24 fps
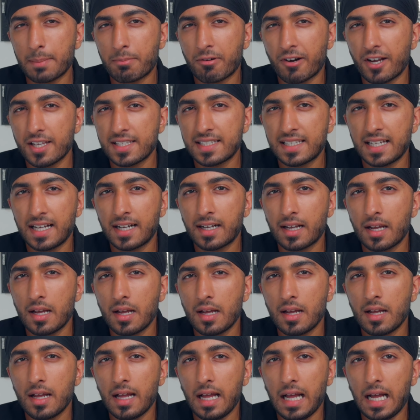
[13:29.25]
price tag,
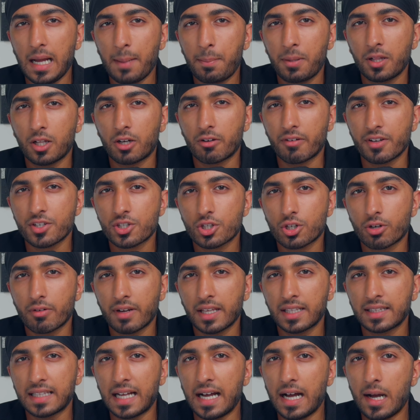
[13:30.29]
Apple are
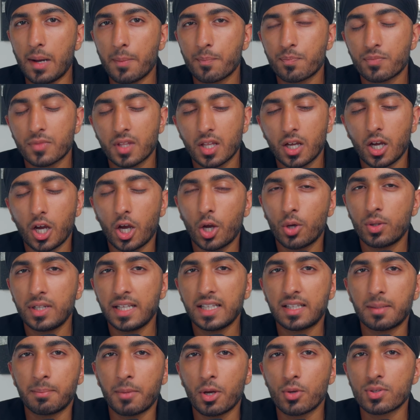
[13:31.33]
ensuring that
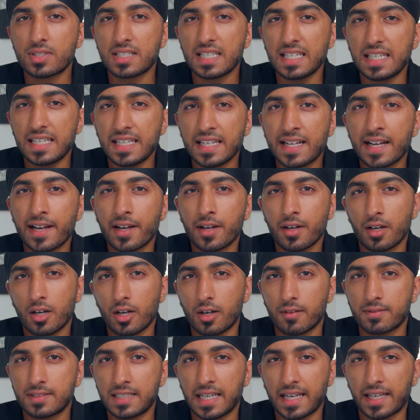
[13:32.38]
only the most eager
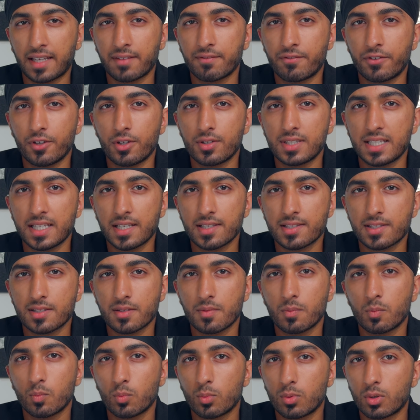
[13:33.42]
of tech enthusiasts
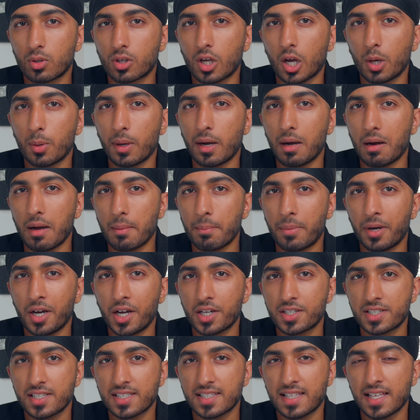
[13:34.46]
will go out and
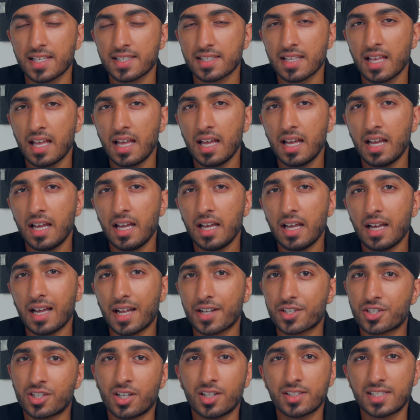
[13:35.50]
purchase this,
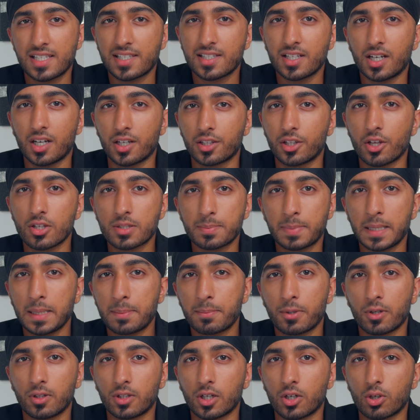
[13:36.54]
and chances are those
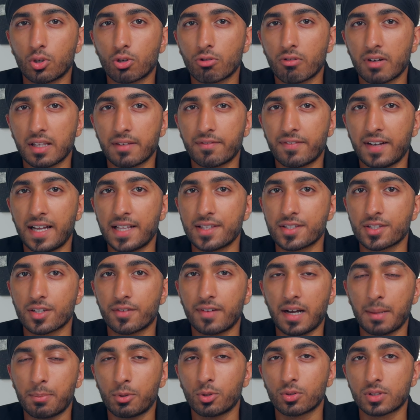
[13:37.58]
people are already fans
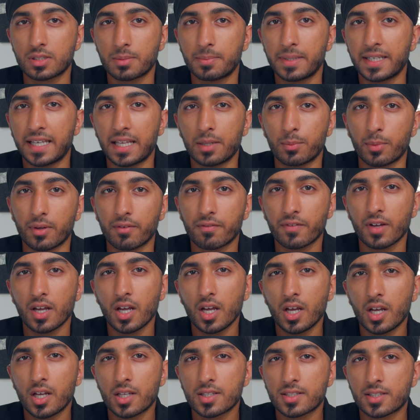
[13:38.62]
of Apple to begin with,
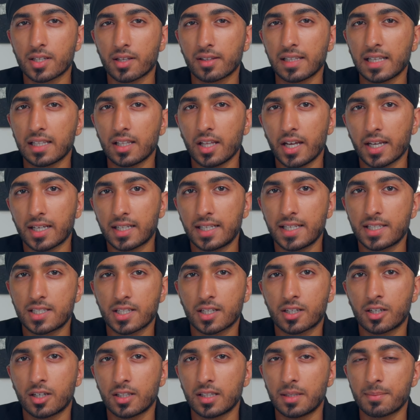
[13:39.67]
so they're likely
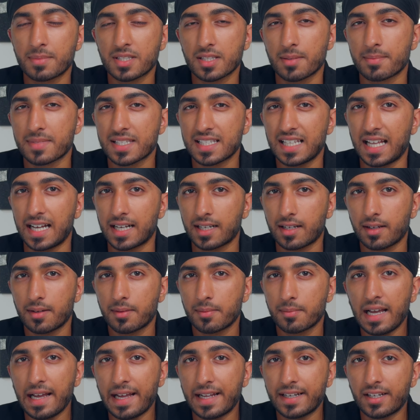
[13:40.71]
to cut them some slack.
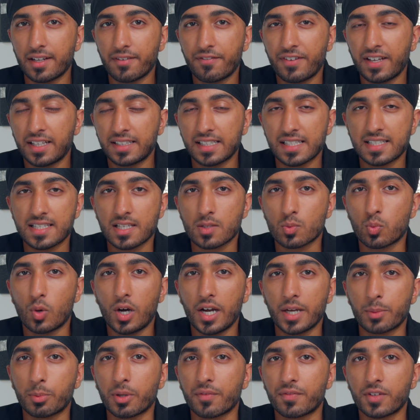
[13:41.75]
And I think this is
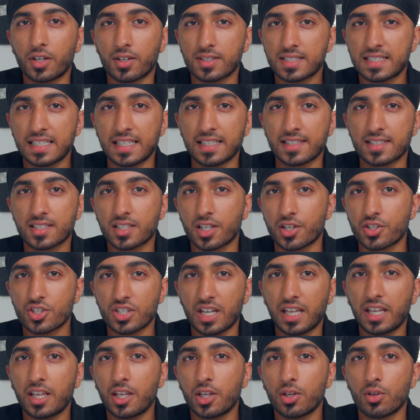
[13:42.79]
why we've not seen such
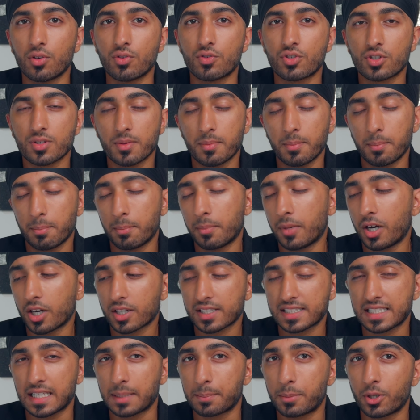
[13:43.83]
a huge
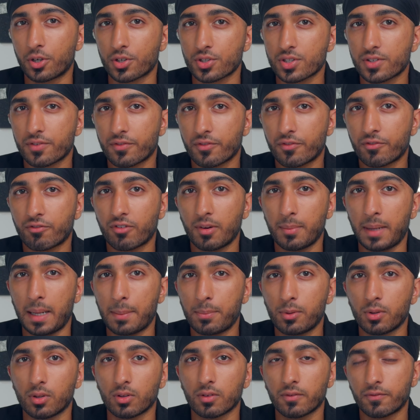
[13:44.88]
marketing push from
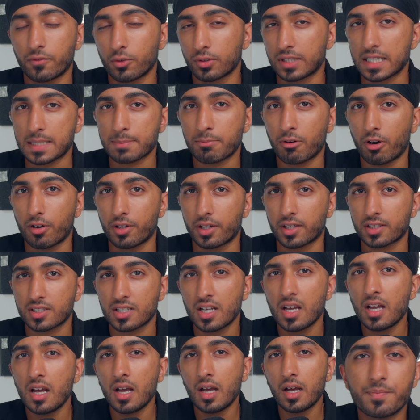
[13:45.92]
Apple for this product.
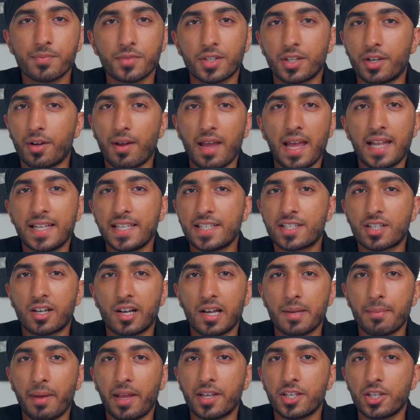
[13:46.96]
You know,
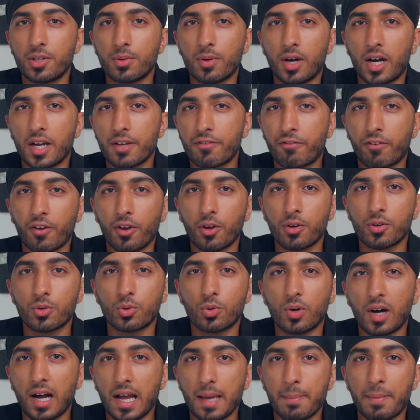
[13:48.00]
anytime a new iPhone
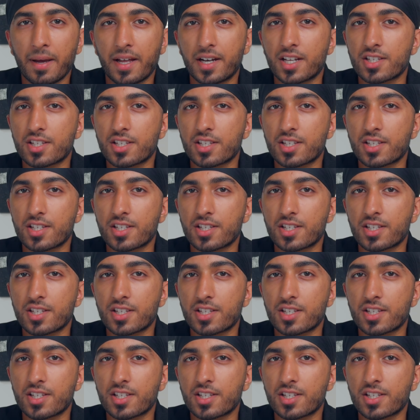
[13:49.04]
or iPad